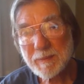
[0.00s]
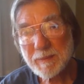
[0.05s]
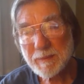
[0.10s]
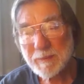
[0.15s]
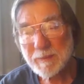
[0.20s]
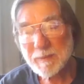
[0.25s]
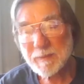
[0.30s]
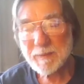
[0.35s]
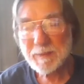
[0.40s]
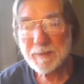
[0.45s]

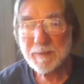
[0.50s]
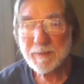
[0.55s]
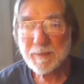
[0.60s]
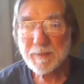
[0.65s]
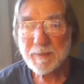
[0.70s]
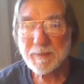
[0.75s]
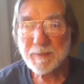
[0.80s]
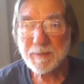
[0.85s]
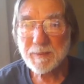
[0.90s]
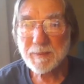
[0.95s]

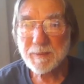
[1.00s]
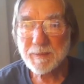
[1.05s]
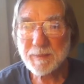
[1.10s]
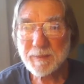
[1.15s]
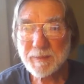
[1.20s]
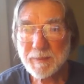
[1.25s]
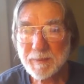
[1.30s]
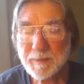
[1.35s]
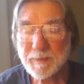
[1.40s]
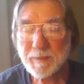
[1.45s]

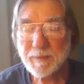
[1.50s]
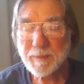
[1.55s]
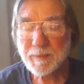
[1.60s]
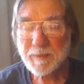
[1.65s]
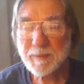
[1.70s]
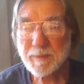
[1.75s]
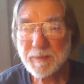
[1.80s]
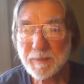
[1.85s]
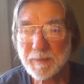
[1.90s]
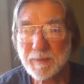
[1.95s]

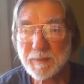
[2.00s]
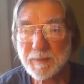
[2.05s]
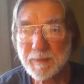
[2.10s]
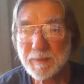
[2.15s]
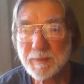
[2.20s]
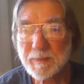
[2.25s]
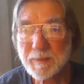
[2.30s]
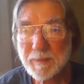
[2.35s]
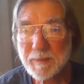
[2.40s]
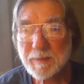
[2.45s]

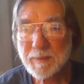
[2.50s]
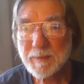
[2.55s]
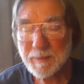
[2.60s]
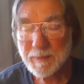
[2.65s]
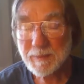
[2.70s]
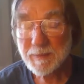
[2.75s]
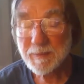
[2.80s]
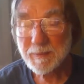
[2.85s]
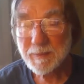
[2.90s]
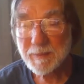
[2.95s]

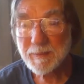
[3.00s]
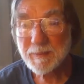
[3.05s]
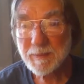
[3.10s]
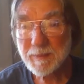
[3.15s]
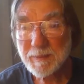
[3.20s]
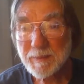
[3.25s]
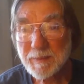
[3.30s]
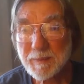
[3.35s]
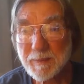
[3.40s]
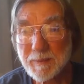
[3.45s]

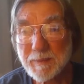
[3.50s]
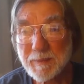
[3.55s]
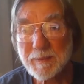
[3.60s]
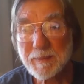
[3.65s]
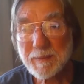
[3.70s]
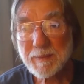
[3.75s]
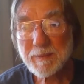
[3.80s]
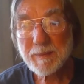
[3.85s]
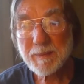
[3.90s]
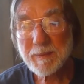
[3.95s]

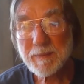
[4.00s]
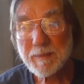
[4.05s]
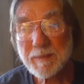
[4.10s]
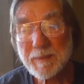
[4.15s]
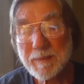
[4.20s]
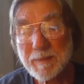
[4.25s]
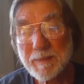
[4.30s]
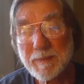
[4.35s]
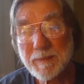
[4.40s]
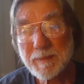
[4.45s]

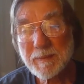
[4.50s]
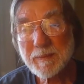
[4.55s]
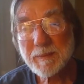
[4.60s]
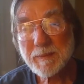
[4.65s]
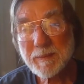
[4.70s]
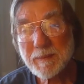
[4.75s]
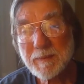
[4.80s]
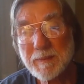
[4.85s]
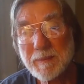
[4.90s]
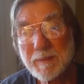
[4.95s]

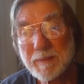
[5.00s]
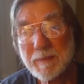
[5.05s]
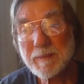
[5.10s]
(not speaking)